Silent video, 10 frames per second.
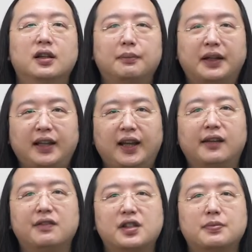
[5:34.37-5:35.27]
by the end
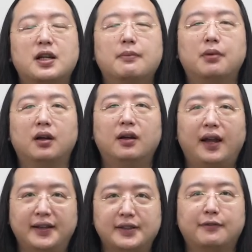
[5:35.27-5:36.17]
of September
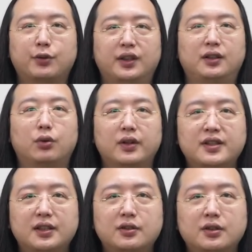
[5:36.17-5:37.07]
as of
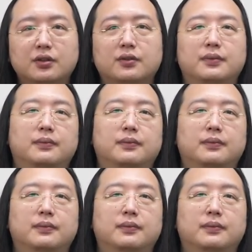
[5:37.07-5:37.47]
2022.